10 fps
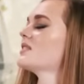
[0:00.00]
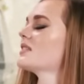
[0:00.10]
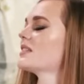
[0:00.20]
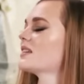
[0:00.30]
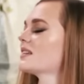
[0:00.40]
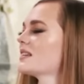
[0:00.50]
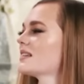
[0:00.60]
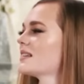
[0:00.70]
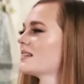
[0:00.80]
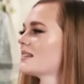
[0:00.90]

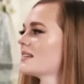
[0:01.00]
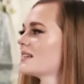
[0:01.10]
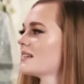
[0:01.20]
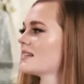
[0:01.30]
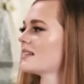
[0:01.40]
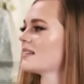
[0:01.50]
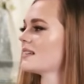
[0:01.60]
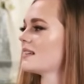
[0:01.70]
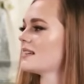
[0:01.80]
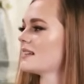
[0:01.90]

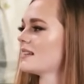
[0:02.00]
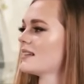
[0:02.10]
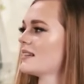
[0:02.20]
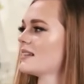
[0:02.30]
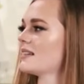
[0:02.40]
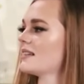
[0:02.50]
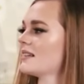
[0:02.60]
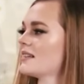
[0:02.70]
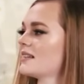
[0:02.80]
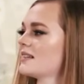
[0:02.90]

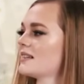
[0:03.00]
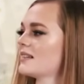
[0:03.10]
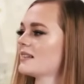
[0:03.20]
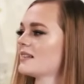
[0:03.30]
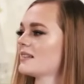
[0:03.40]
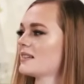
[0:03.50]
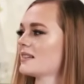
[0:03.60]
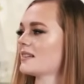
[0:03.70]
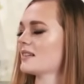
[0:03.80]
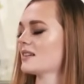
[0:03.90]

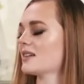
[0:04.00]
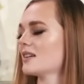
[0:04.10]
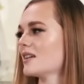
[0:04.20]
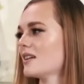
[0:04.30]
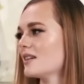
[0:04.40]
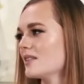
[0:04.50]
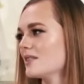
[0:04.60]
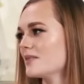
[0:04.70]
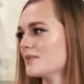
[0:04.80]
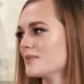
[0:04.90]

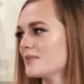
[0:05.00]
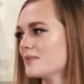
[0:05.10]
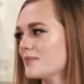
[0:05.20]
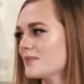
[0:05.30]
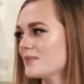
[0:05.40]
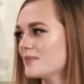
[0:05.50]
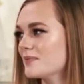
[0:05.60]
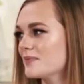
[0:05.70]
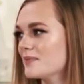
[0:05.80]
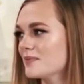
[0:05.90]

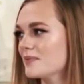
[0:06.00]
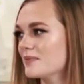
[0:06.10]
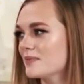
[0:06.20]
The person shown says nothing.